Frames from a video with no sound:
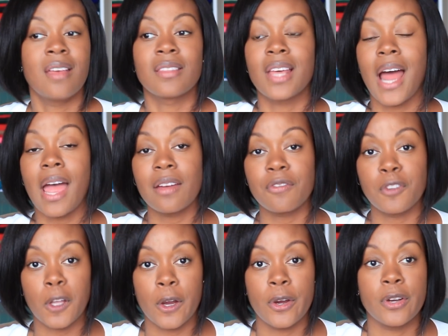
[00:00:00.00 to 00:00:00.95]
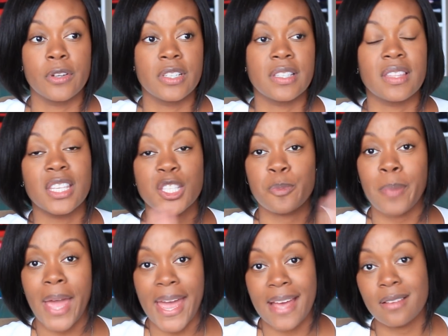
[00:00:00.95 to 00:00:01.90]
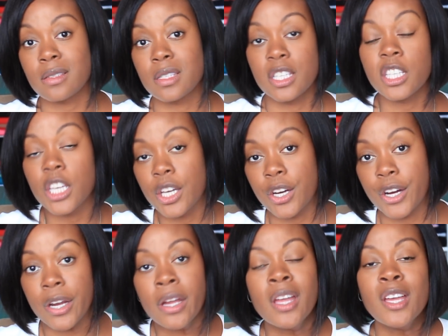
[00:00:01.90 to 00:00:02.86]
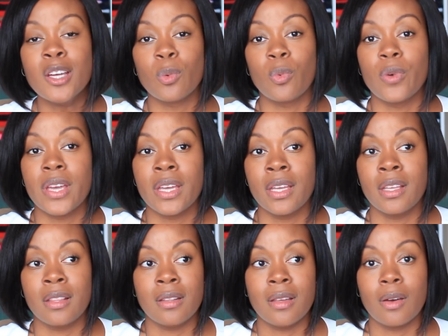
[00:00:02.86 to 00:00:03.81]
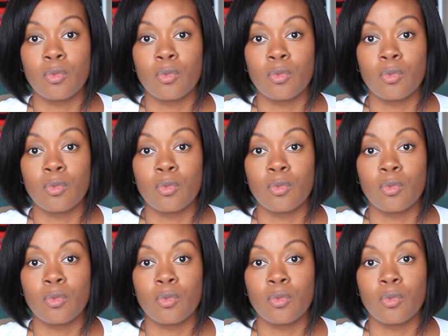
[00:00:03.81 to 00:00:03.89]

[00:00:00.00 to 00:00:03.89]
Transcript: that I have learned this past year with,